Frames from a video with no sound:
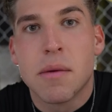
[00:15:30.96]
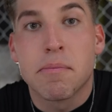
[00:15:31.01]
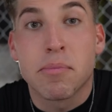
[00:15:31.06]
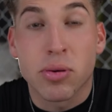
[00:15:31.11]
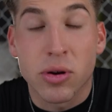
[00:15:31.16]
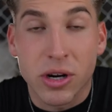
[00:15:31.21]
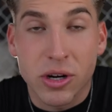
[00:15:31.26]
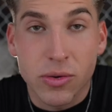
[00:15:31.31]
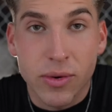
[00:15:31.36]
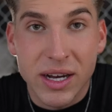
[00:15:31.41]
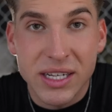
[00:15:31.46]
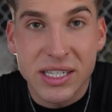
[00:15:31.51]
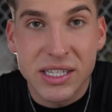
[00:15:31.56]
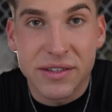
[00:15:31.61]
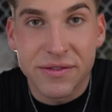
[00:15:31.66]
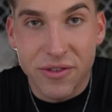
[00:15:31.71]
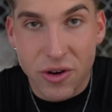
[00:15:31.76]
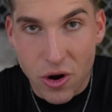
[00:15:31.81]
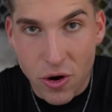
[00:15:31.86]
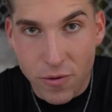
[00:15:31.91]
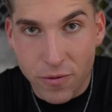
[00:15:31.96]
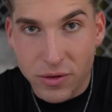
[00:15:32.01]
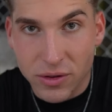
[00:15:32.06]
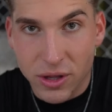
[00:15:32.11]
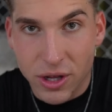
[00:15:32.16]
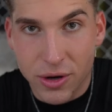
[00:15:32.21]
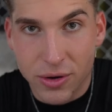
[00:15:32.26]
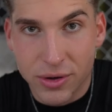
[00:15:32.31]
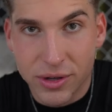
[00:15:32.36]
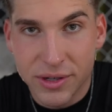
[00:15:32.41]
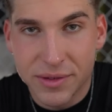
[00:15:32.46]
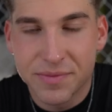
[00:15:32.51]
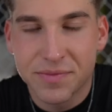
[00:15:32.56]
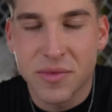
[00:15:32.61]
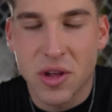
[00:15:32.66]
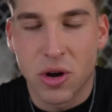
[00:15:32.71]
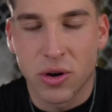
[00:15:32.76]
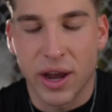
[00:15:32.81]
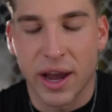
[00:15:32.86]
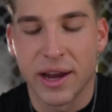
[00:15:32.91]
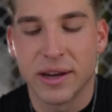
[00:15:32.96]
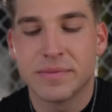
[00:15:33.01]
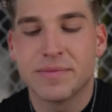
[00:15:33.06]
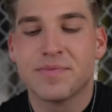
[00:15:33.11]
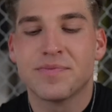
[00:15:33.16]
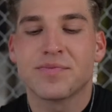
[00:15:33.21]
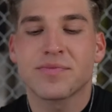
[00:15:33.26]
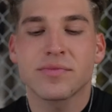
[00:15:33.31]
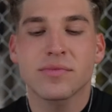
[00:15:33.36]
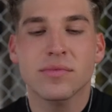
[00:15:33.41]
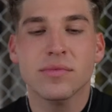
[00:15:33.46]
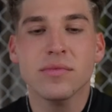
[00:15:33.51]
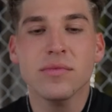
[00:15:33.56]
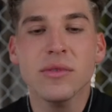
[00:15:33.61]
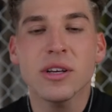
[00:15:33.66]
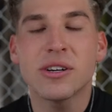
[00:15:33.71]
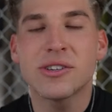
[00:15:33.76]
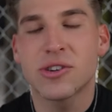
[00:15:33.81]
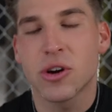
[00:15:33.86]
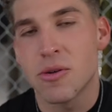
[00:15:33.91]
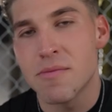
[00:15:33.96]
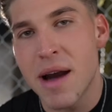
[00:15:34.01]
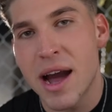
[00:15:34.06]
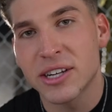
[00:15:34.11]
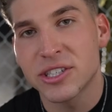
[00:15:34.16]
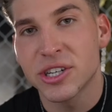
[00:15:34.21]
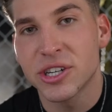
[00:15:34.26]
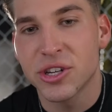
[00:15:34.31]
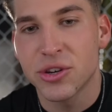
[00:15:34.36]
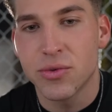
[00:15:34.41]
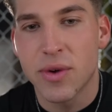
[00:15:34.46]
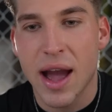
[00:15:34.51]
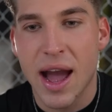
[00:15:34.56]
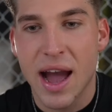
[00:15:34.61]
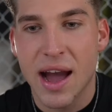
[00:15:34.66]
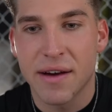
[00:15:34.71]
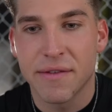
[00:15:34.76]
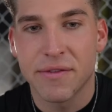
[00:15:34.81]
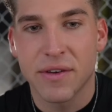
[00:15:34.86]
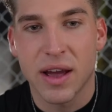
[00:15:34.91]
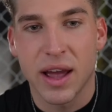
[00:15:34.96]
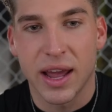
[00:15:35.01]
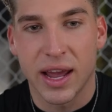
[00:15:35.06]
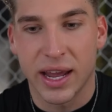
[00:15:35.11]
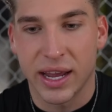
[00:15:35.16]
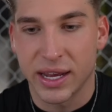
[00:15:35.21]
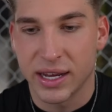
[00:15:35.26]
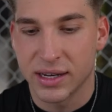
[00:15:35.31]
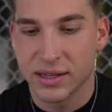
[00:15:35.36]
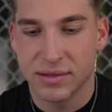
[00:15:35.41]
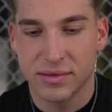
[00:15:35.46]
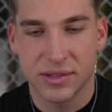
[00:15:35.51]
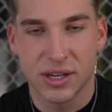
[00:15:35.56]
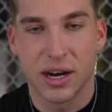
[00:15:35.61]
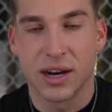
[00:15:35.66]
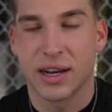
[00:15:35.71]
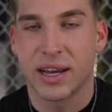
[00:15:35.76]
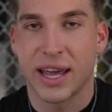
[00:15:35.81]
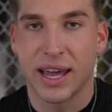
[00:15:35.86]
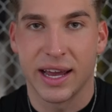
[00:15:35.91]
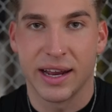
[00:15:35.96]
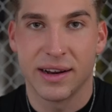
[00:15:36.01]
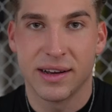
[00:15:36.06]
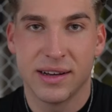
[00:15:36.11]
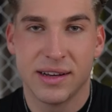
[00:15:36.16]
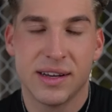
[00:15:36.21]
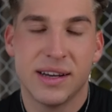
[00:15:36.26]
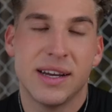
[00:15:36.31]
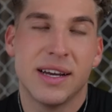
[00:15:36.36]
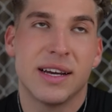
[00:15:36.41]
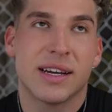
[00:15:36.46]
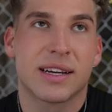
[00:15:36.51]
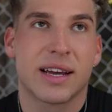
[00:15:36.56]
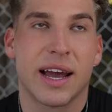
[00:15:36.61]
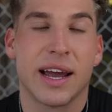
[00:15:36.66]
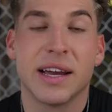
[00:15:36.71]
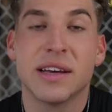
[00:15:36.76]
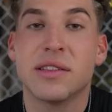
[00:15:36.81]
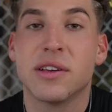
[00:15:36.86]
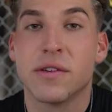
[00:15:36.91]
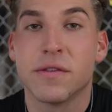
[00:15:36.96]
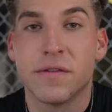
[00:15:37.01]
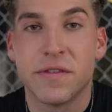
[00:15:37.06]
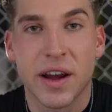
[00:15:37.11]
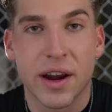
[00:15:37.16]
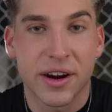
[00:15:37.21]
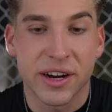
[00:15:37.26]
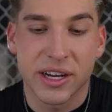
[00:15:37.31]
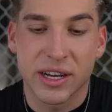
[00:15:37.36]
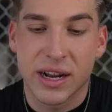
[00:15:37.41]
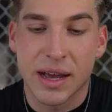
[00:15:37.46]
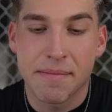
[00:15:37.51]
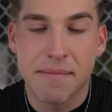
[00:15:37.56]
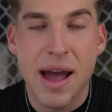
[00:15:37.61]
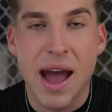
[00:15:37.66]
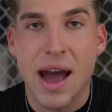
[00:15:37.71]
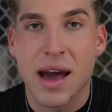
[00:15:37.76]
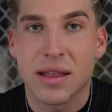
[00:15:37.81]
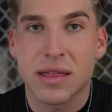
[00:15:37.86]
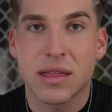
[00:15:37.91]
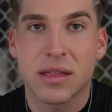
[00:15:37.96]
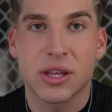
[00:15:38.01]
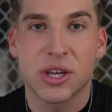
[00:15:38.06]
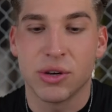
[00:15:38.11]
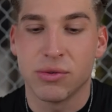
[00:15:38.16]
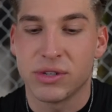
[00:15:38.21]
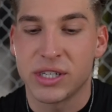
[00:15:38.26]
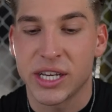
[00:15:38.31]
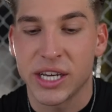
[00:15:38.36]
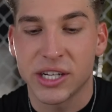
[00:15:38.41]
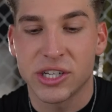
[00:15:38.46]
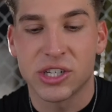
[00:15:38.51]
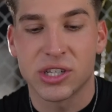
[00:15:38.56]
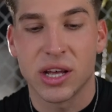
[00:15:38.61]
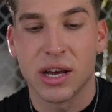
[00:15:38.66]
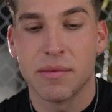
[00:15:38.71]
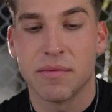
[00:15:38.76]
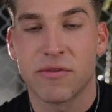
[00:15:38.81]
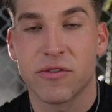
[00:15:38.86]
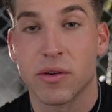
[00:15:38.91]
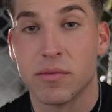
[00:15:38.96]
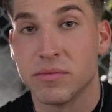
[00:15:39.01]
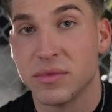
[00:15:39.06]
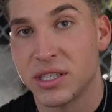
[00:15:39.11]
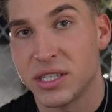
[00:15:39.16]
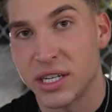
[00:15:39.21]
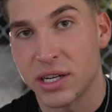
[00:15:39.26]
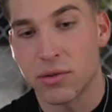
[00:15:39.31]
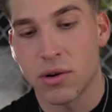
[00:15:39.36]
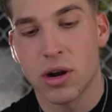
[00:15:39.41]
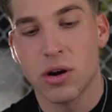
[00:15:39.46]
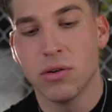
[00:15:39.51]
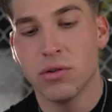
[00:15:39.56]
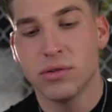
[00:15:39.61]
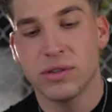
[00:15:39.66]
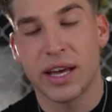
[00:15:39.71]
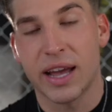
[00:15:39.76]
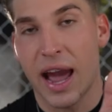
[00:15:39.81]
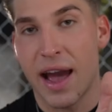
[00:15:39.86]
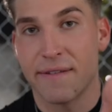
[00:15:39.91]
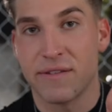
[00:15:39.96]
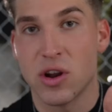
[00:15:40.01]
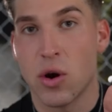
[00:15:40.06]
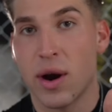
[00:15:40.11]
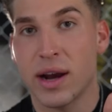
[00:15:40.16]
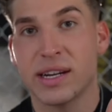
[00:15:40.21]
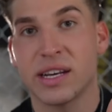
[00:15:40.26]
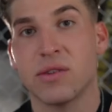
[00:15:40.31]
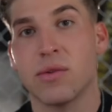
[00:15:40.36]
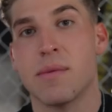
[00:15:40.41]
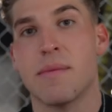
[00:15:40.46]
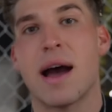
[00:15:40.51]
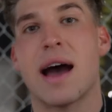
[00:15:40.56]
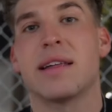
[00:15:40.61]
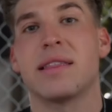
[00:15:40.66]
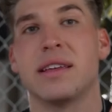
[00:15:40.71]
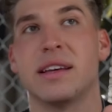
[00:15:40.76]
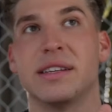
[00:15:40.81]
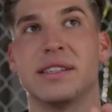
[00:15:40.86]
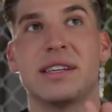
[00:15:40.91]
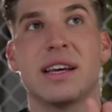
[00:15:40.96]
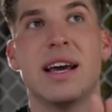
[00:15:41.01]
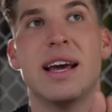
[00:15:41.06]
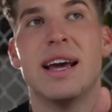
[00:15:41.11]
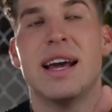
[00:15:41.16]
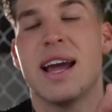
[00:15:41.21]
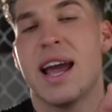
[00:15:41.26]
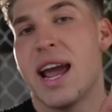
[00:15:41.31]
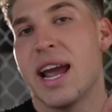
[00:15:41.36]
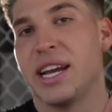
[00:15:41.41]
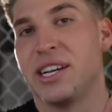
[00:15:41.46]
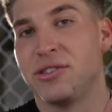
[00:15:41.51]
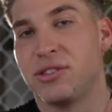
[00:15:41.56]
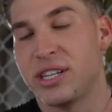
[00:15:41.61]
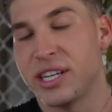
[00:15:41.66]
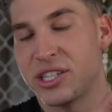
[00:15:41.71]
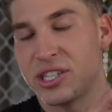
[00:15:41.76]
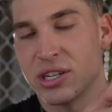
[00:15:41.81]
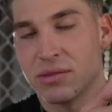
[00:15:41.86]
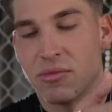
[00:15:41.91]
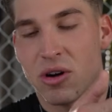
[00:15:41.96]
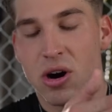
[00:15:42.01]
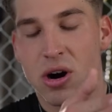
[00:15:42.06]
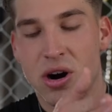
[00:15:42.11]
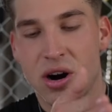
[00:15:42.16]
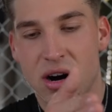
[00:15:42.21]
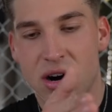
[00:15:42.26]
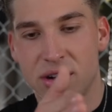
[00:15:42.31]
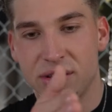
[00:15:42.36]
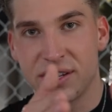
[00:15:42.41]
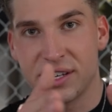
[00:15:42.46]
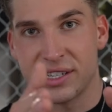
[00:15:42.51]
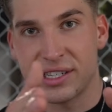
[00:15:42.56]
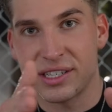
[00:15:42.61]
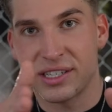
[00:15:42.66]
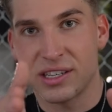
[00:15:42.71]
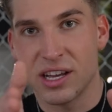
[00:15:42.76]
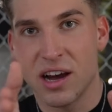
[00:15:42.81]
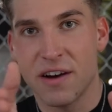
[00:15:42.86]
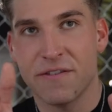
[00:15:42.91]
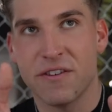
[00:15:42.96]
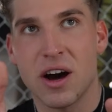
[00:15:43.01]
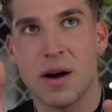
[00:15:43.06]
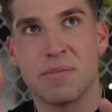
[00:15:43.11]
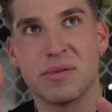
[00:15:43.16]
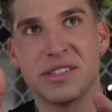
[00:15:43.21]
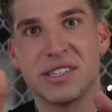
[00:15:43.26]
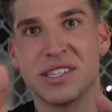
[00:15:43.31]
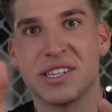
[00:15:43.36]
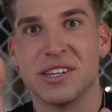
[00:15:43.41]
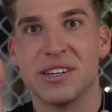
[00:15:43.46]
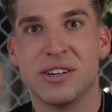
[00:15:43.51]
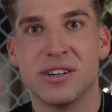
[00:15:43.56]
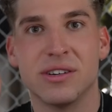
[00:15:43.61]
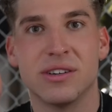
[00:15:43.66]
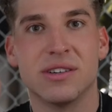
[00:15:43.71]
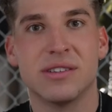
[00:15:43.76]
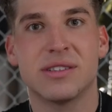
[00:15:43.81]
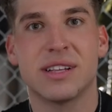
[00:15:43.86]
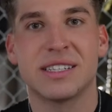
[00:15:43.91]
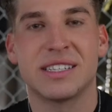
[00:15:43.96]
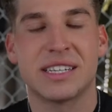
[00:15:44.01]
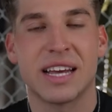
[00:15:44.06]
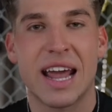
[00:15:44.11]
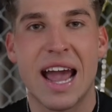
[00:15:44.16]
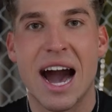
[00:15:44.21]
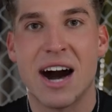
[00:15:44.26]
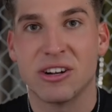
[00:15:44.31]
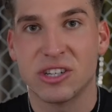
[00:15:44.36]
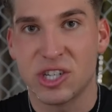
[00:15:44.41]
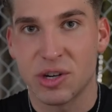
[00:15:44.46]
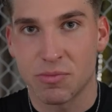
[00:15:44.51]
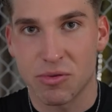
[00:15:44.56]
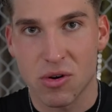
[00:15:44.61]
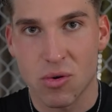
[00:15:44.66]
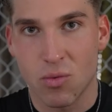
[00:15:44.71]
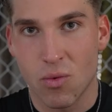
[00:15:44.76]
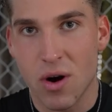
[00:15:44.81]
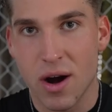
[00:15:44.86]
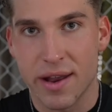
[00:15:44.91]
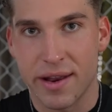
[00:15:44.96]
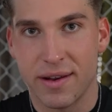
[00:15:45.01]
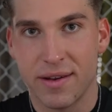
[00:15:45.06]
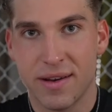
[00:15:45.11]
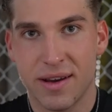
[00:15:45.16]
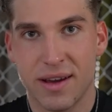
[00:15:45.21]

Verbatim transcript: progressive overload. Okay, so imagine you have a young kid. Okay, they're very good at math. You teach them from zero; they have no idea what math is, and you teach them all this stuff up until, let's say, algebra one.